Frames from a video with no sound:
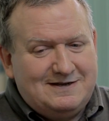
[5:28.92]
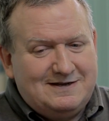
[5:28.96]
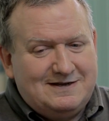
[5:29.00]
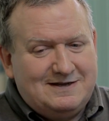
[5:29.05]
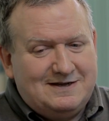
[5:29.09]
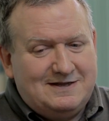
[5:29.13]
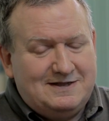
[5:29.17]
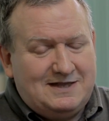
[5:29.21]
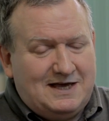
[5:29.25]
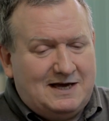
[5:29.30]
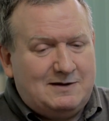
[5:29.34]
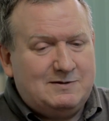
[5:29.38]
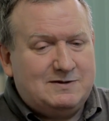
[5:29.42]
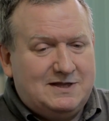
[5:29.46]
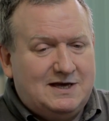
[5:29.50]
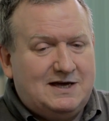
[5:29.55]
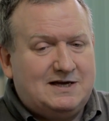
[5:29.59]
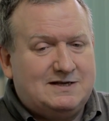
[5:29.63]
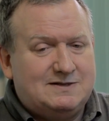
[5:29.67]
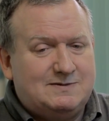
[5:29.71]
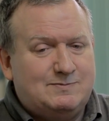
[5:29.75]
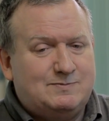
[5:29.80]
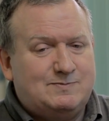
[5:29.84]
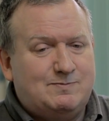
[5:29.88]
And
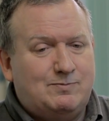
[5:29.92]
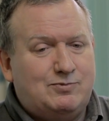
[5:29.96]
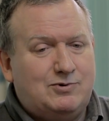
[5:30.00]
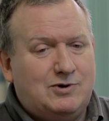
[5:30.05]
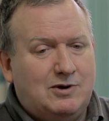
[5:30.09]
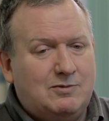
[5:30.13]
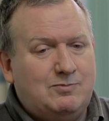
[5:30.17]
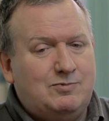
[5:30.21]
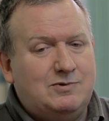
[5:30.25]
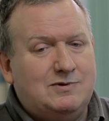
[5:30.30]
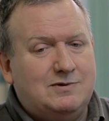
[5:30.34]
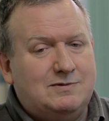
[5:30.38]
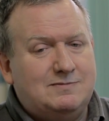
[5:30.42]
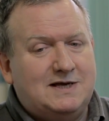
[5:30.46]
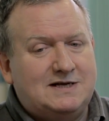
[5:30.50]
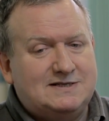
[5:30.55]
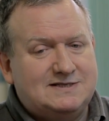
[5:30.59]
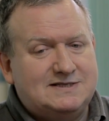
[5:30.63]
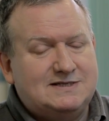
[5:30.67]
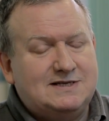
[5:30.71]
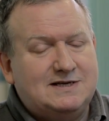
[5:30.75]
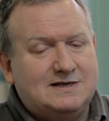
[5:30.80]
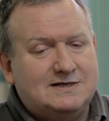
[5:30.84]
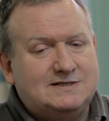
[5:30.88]
that problem, that
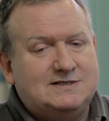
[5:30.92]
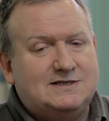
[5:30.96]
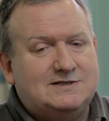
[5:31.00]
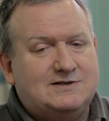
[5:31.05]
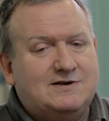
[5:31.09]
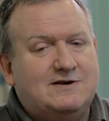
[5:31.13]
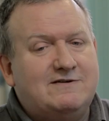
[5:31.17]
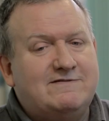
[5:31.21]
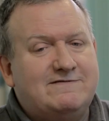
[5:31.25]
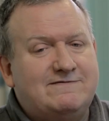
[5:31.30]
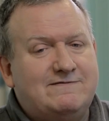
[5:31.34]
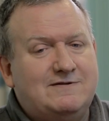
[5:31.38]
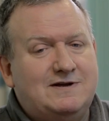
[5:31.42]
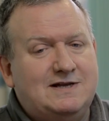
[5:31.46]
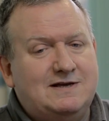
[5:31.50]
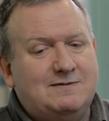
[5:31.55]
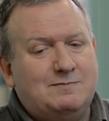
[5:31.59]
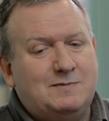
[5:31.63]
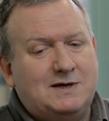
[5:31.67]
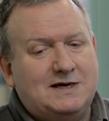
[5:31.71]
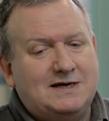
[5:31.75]
started off really